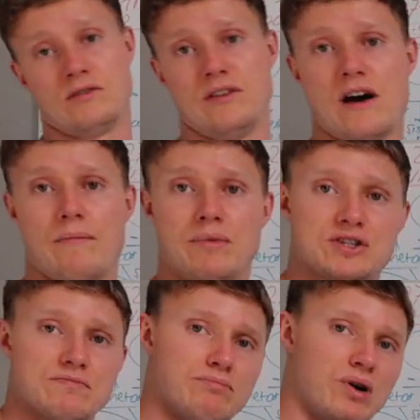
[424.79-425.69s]

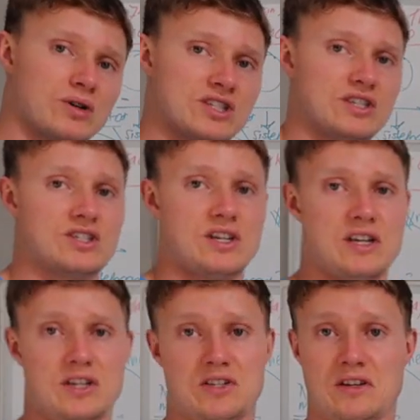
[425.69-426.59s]
numbers and boxes
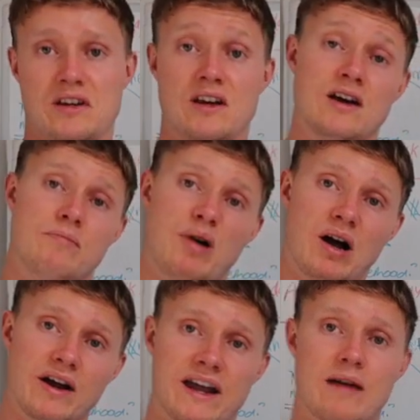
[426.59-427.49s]
and
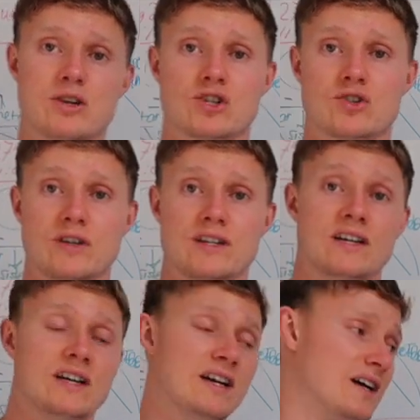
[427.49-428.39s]

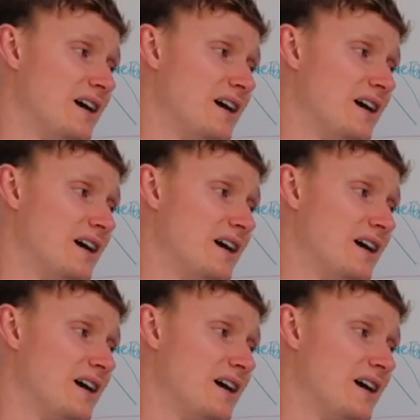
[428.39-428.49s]
biochemistry,